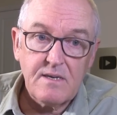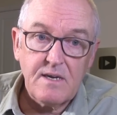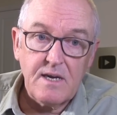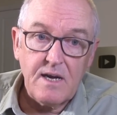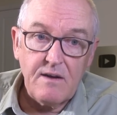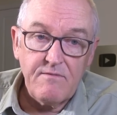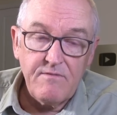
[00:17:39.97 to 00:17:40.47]

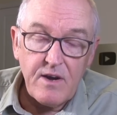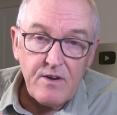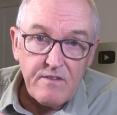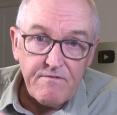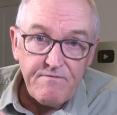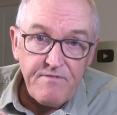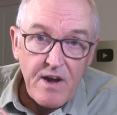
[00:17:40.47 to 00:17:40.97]
A
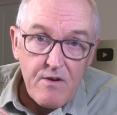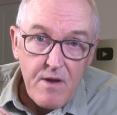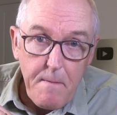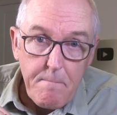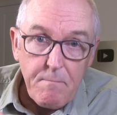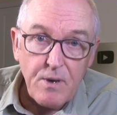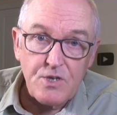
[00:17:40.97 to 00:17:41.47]
very, very
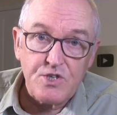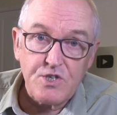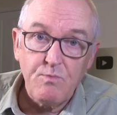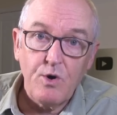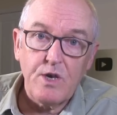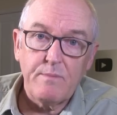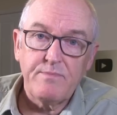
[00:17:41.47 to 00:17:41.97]
much
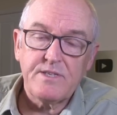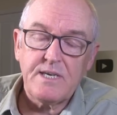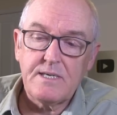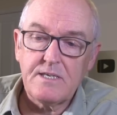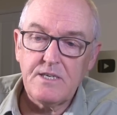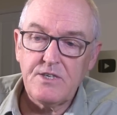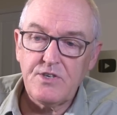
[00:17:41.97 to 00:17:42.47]
smaller
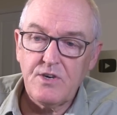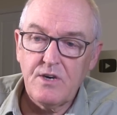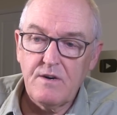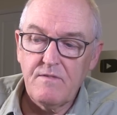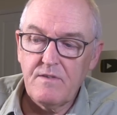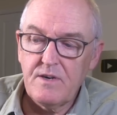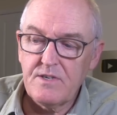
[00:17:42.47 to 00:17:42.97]
percentage
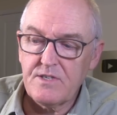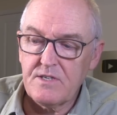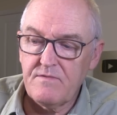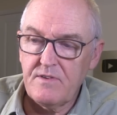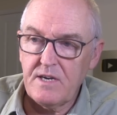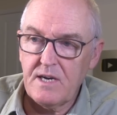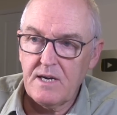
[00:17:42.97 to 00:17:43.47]
of
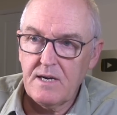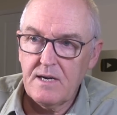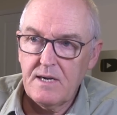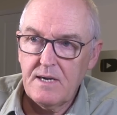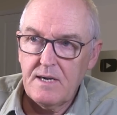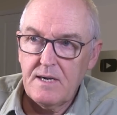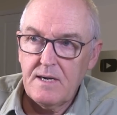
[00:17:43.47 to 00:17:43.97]
severe
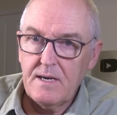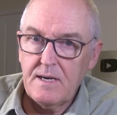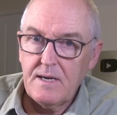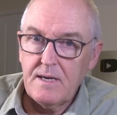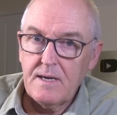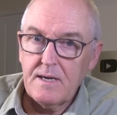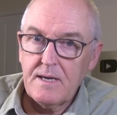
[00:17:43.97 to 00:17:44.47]

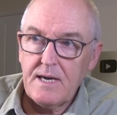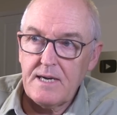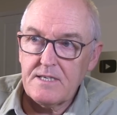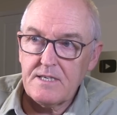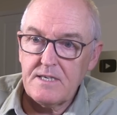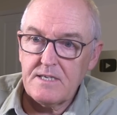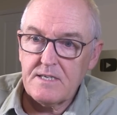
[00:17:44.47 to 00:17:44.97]

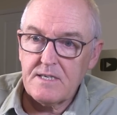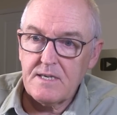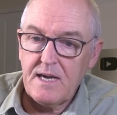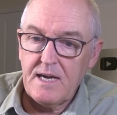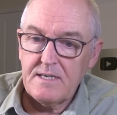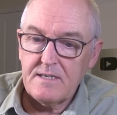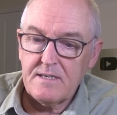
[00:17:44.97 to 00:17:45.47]
cases,
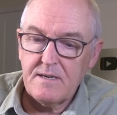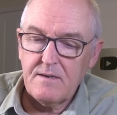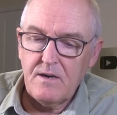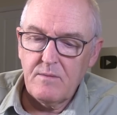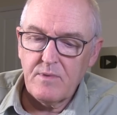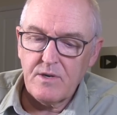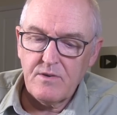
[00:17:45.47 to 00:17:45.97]
and
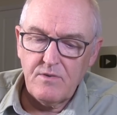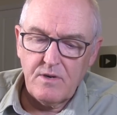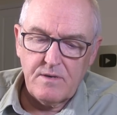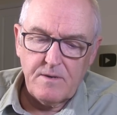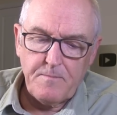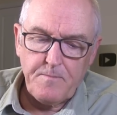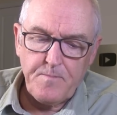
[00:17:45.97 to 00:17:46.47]

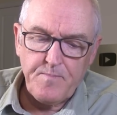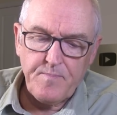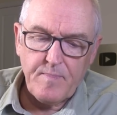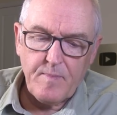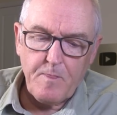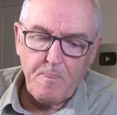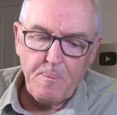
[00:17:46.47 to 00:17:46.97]
Omicron
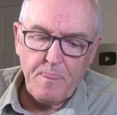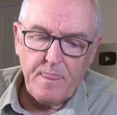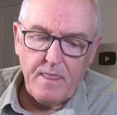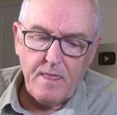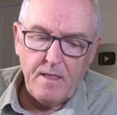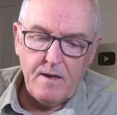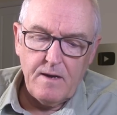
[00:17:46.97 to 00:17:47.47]

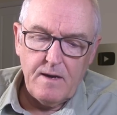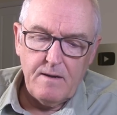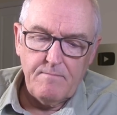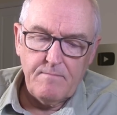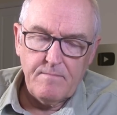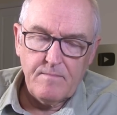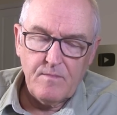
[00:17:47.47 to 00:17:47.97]

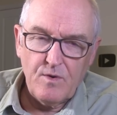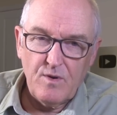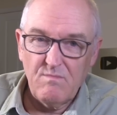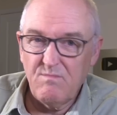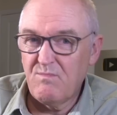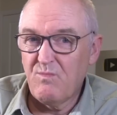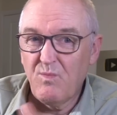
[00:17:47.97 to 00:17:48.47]
or
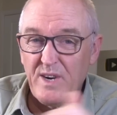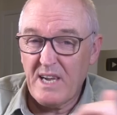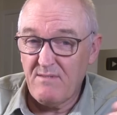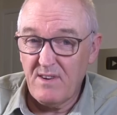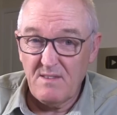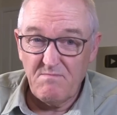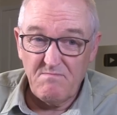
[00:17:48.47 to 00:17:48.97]

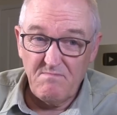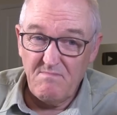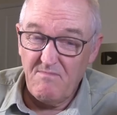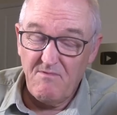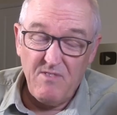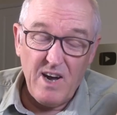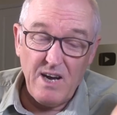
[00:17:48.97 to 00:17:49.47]
whatever
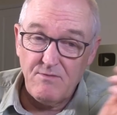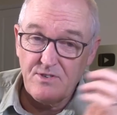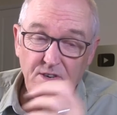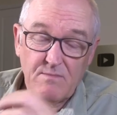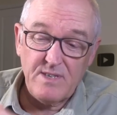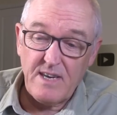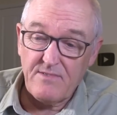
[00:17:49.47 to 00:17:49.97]
virus
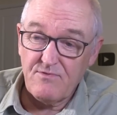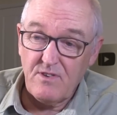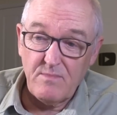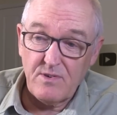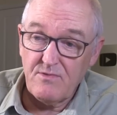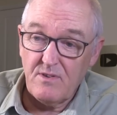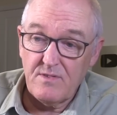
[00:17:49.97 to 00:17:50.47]
comes after
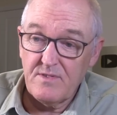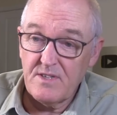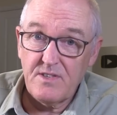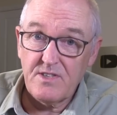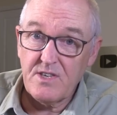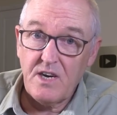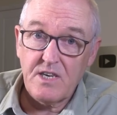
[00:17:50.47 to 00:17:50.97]
Omicron,
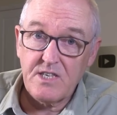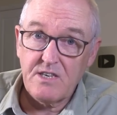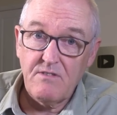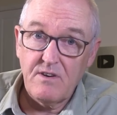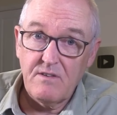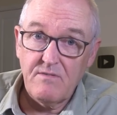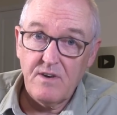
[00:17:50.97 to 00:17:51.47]
the SARS
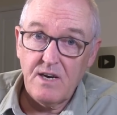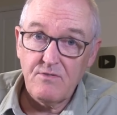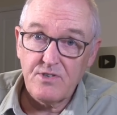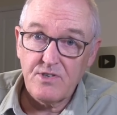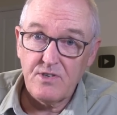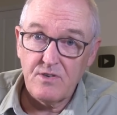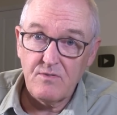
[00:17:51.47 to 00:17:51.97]

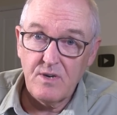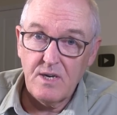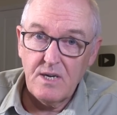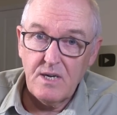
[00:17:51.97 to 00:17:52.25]
coronavirus too,